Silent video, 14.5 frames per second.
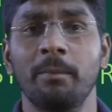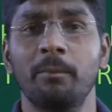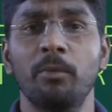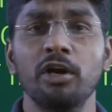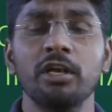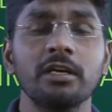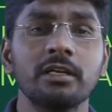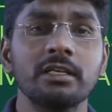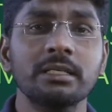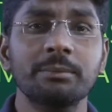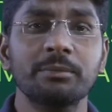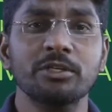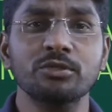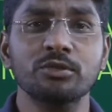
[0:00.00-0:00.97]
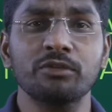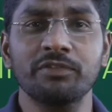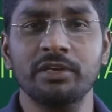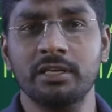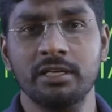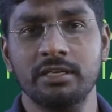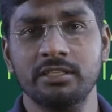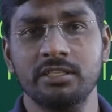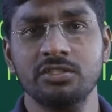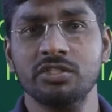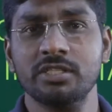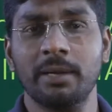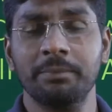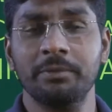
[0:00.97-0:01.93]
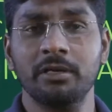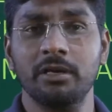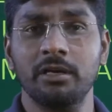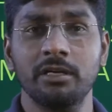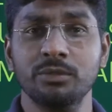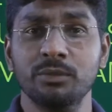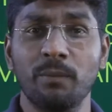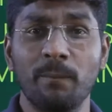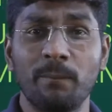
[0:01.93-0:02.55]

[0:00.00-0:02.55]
Molecular Base of Inheritance chapter is